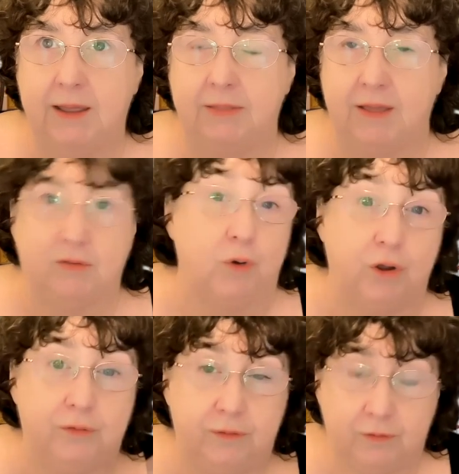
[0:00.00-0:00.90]
that's what
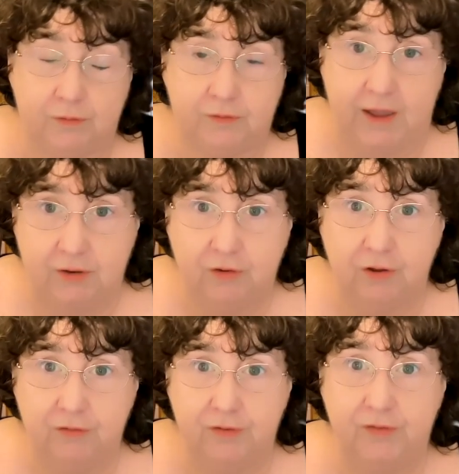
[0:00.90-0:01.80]

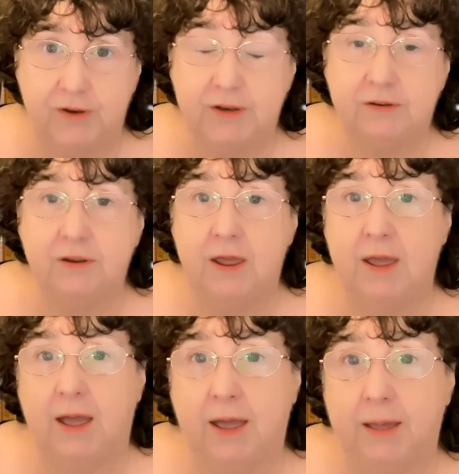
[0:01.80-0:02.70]
stagecoaches did.
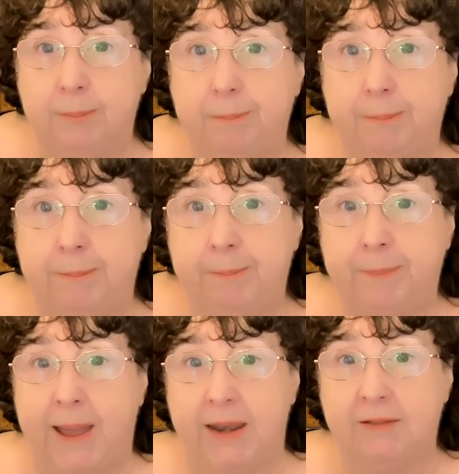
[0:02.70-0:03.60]

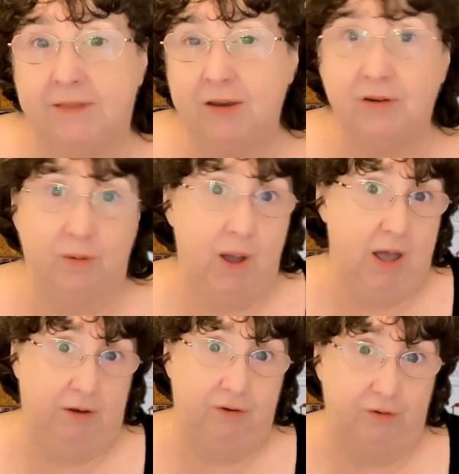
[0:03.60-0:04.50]
But it's actually quite
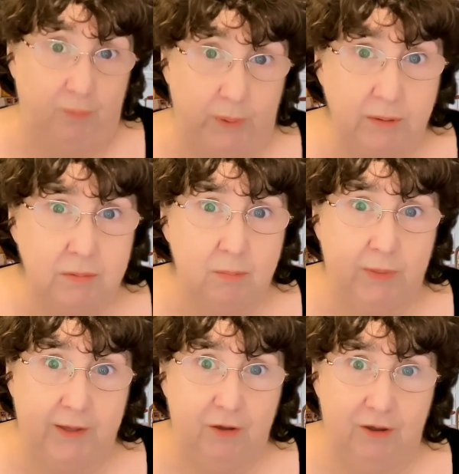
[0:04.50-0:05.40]
hard to do well
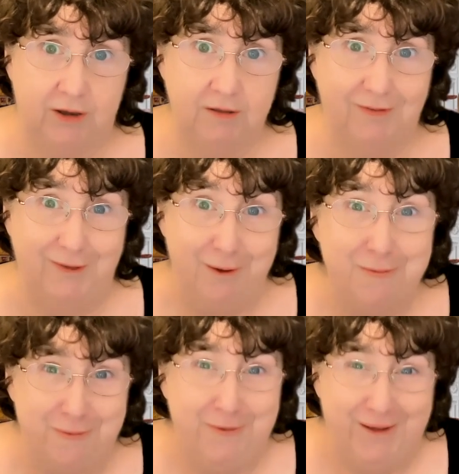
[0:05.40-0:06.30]
without hurting
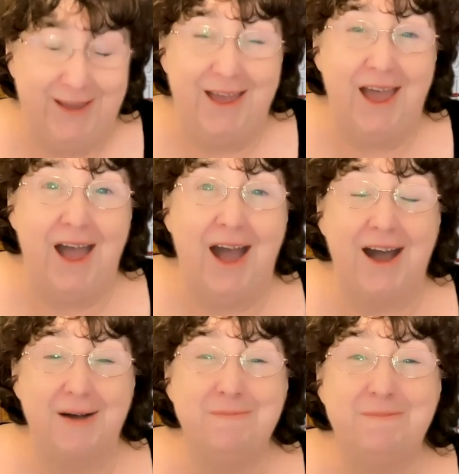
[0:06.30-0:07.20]
yourself,
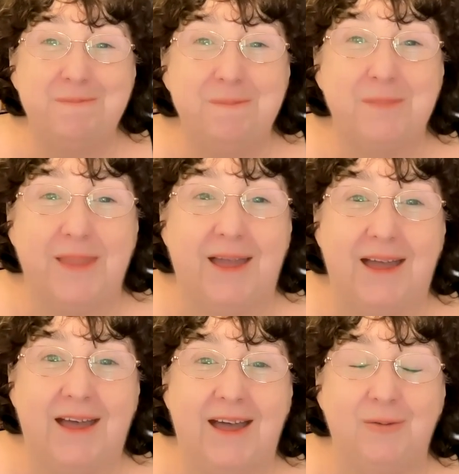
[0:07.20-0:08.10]

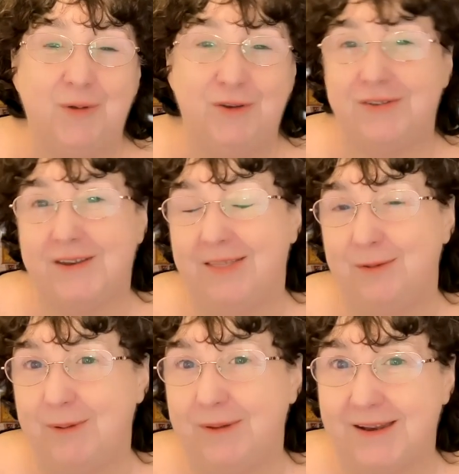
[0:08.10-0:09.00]
which is
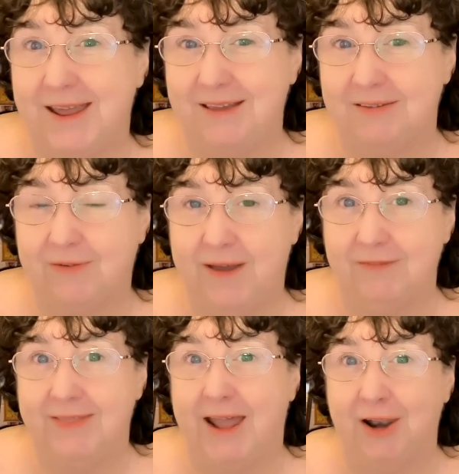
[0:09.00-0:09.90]
another reason, I guess, for
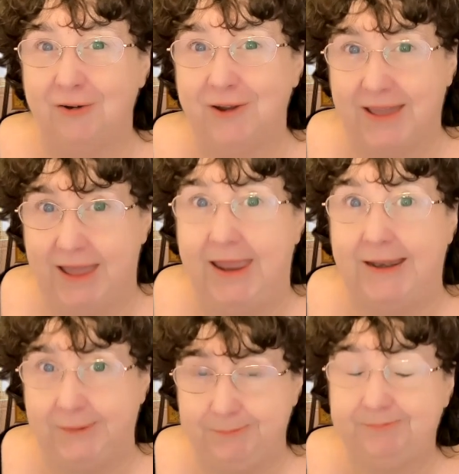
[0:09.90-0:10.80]
having that long cane,